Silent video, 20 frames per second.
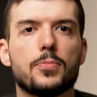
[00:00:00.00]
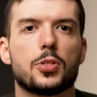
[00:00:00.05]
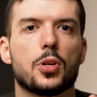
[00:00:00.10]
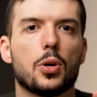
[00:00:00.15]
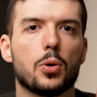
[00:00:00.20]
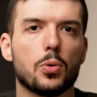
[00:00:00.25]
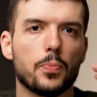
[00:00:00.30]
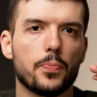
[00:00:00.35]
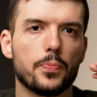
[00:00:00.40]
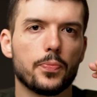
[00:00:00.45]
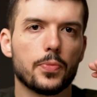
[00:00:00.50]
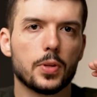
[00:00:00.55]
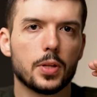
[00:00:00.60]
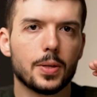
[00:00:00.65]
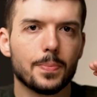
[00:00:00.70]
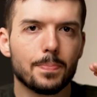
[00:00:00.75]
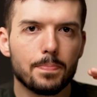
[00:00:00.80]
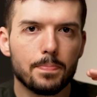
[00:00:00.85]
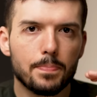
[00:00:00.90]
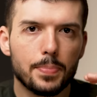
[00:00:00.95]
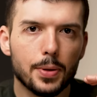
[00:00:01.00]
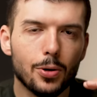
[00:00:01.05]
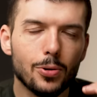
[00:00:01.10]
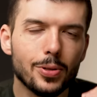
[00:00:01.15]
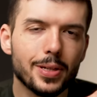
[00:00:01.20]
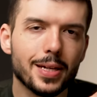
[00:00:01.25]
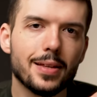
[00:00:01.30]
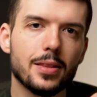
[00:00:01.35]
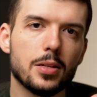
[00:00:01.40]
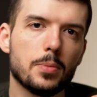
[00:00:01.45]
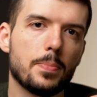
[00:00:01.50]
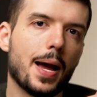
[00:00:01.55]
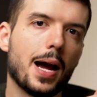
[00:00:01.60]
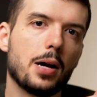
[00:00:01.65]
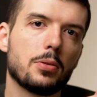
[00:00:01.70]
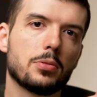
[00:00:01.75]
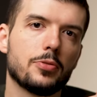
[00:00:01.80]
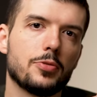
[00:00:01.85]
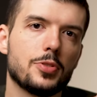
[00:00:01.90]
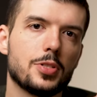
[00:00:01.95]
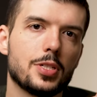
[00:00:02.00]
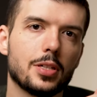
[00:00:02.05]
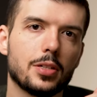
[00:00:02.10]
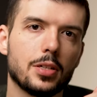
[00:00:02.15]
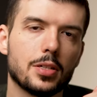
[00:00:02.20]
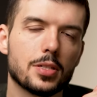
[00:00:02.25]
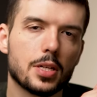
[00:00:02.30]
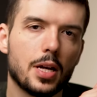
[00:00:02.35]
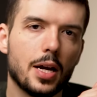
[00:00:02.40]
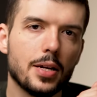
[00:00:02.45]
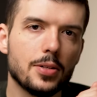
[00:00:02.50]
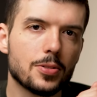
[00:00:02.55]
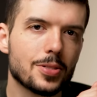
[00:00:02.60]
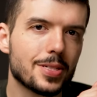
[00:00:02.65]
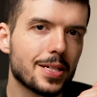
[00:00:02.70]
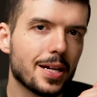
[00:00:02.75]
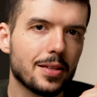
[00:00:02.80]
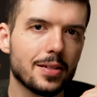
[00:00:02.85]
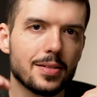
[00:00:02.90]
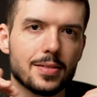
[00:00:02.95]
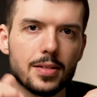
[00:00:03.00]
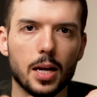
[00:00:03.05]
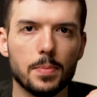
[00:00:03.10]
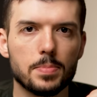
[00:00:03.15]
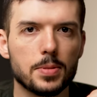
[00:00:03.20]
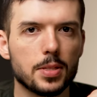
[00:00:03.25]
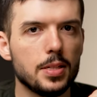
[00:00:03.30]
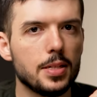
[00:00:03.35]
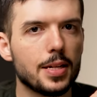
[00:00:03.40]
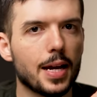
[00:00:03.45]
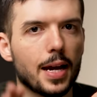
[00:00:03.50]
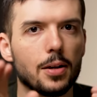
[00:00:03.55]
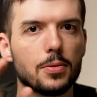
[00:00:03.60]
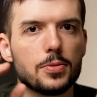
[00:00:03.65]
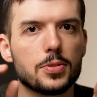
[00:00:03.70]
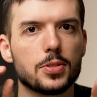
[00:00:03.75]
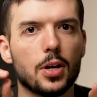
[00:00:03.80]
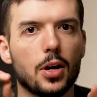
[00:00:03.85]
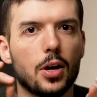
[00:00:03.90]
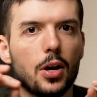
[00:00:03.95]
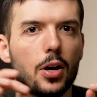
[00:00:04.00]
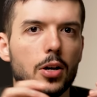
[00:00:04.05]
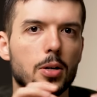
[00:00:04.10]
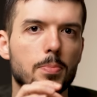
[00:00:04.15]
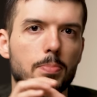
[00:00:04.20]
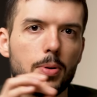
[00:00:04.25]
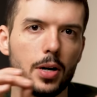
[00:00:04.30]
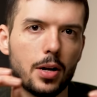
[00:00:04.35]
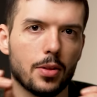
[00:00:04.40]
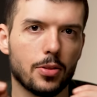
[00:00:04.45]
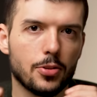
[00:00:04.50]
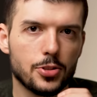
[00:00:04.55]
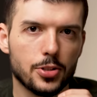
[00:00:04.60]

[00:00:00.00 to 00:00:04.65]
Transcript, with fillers: So build in the power of resilience. Understand these ups and downs are part of the